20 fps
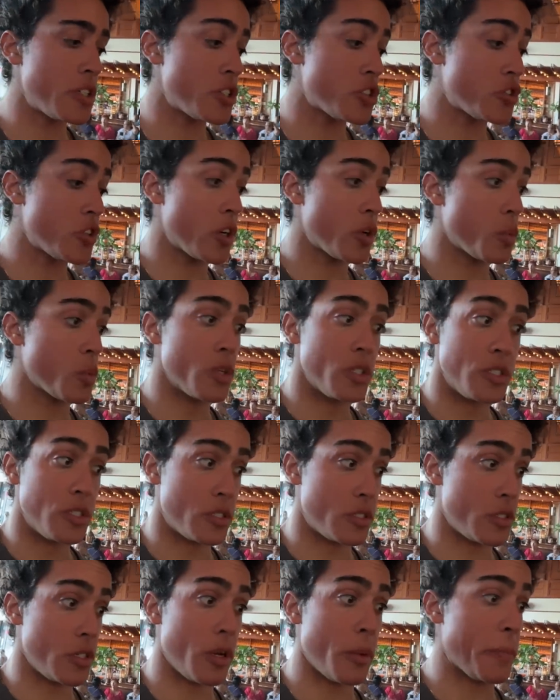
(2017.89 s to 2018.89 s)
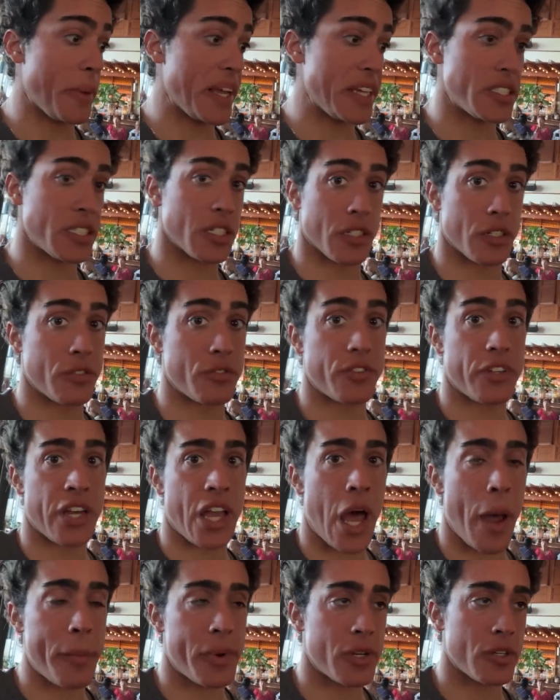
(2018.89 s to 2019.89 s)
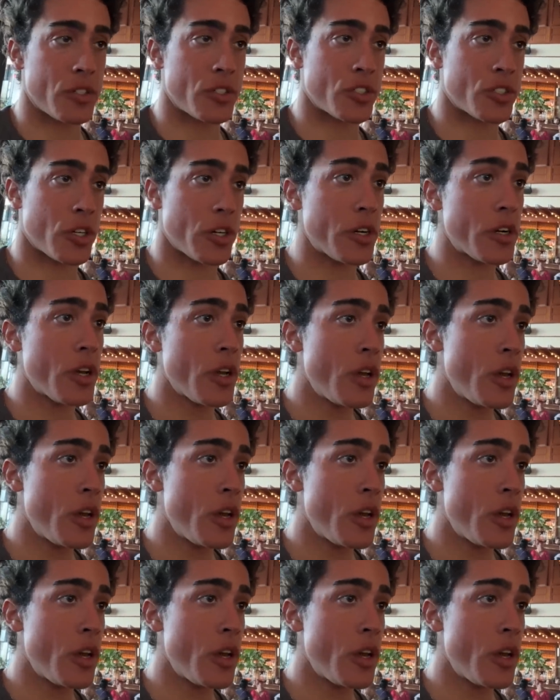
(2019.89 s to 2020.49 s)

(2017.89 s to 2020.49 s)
Dessert was amazing, phenomenal dessert.